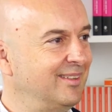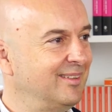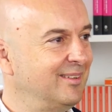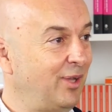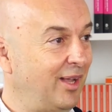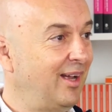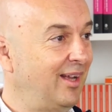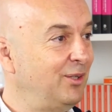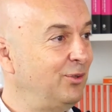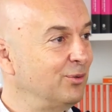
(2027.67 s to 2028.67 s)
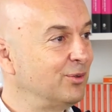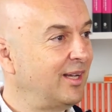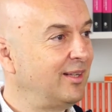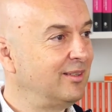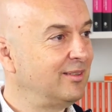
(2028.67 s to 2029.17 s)
uh, "Okay, I need you to
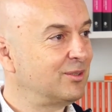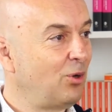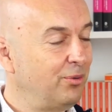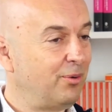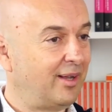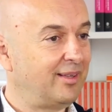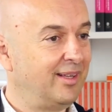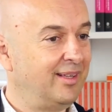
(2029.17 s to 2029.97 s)
sign this contract."